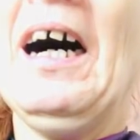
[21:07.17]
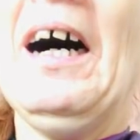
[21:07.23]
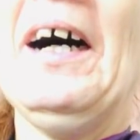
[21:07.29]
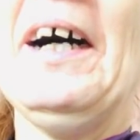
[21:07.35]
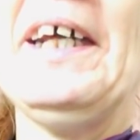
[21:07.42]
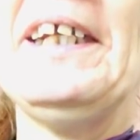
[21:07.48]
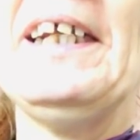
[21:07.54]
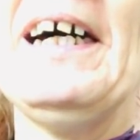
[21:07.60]

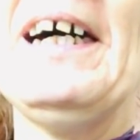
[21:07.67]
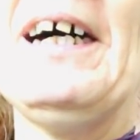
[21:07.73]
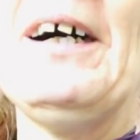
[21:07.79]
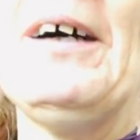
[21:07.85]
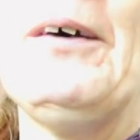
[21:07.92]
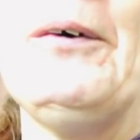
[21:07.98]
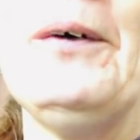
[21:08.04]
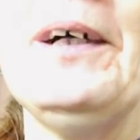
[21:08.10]
I
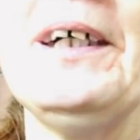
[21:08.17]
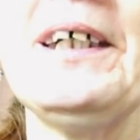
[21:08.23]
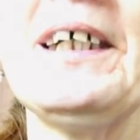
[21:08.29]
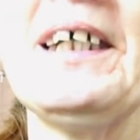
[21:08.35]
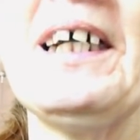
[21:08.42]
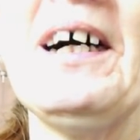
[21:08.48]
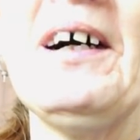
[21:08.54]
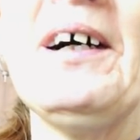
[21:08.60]
now
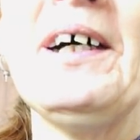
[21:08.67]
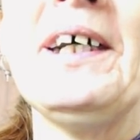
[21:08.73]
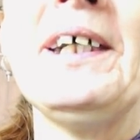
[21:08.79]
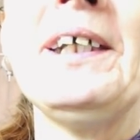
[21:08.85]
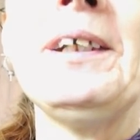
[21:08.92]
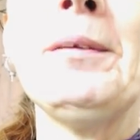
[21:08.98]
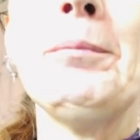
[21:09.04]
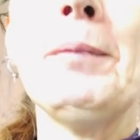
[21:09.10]

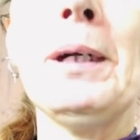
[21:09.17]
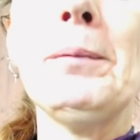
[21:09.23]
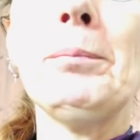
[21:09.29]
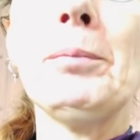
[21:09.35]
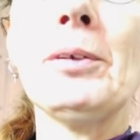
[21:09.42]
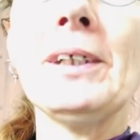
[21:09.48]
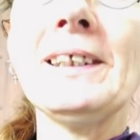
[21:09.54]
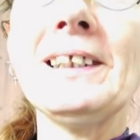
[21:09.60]
guide my
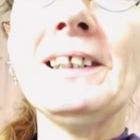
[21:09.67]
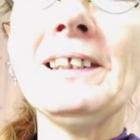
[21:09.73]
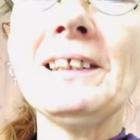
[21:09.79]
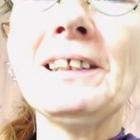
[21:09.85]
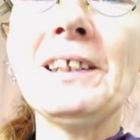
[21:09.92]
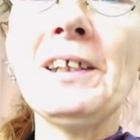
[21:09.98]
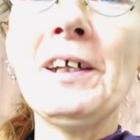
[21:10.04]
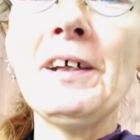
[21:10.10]

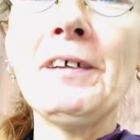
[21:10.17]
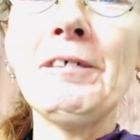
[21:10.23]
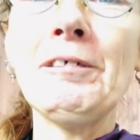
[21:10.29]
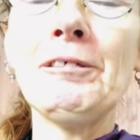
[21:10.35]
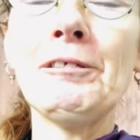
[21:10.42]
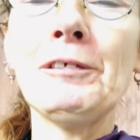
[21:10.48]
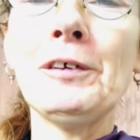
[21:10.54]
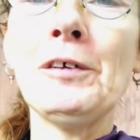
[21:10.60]
present
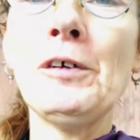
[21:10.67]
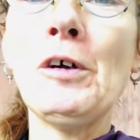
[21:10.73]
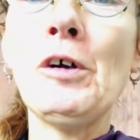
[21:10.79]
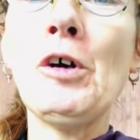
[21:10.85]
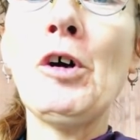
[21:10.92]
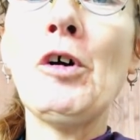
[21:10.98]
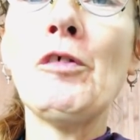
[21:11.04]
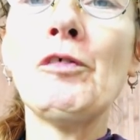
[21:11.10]
life
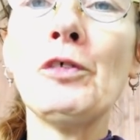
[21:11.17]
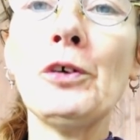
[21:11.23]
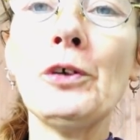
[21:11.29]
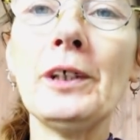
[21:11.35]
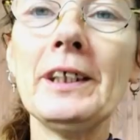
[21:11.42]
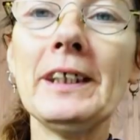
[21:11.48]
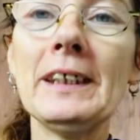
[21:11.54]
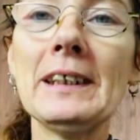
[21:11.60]
for
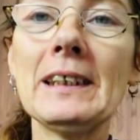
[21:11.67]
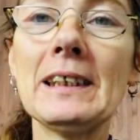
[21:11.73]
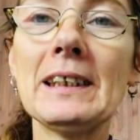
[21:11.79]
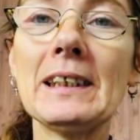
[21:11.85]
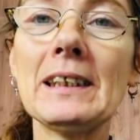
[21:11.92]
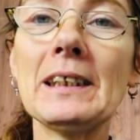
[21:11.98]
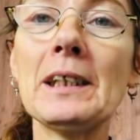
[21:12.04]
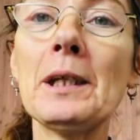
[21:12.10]

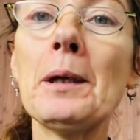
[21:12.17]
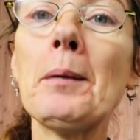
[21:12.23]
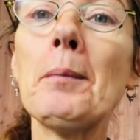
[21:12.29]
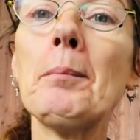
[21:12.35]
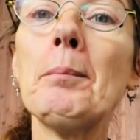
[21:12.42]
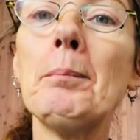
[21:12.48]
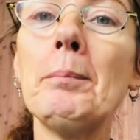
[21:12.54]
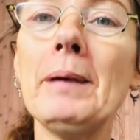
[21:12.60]
its
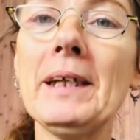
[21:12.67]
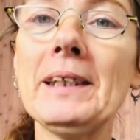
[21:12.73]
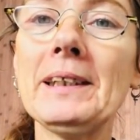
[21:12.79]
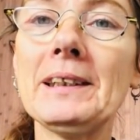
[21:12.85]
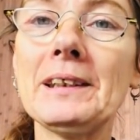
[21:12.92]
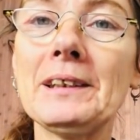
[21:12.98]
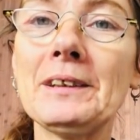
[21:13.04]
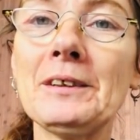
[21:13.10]

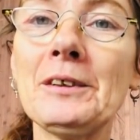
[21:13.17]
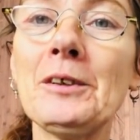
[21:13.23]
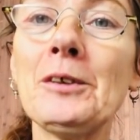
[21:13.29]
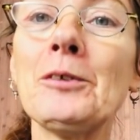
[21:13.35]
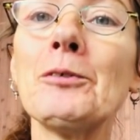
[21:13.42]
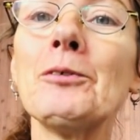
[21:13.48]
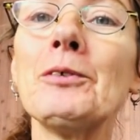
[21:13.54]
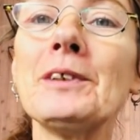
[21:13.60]
best
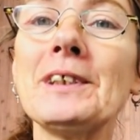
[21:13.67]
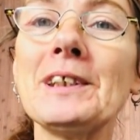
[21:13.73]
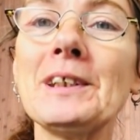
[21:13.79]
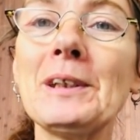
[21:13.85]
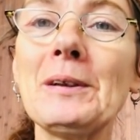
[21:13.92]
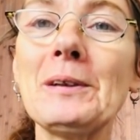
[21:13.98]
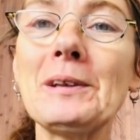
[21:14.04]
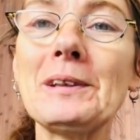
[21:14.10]

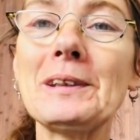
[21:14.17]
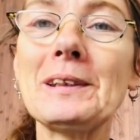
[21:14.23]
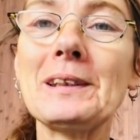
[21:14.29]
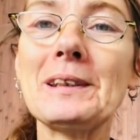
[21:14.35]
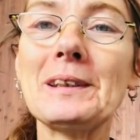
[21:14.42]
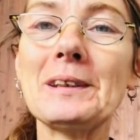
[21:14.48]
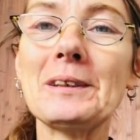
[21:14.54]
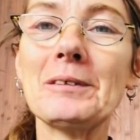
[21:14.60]

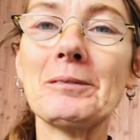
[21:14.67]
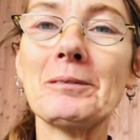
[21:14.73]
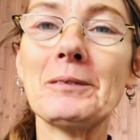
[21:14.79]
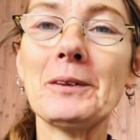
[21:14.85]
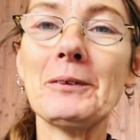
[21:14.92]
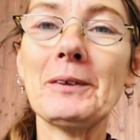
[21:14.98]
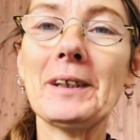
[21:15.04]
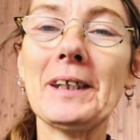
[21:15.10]
results.
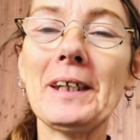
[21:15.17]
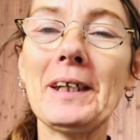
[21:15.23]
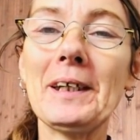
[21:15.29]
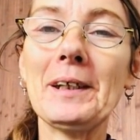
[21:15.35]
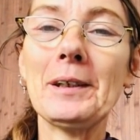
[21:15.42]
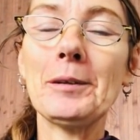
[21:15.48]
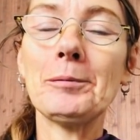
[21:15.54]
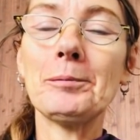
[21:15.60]
Okay.